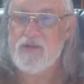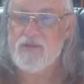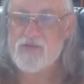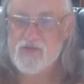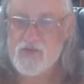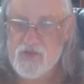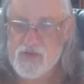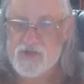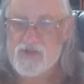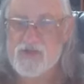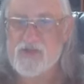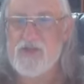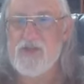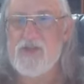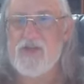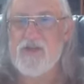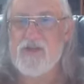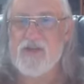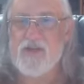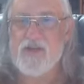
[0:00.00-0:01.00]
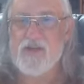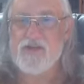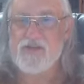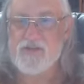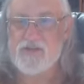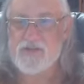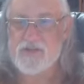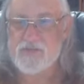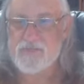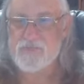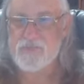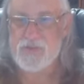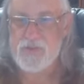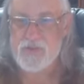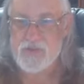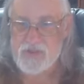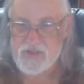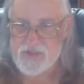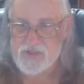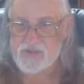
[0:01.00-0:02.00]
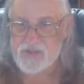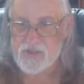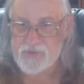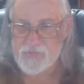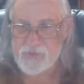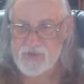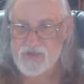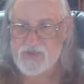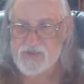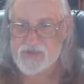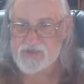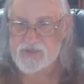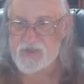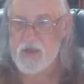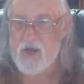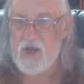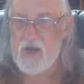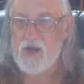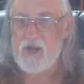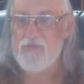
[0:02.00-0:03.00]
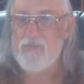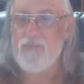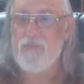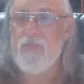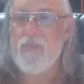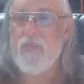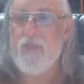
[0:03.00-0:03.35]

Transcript: translated as please, to please God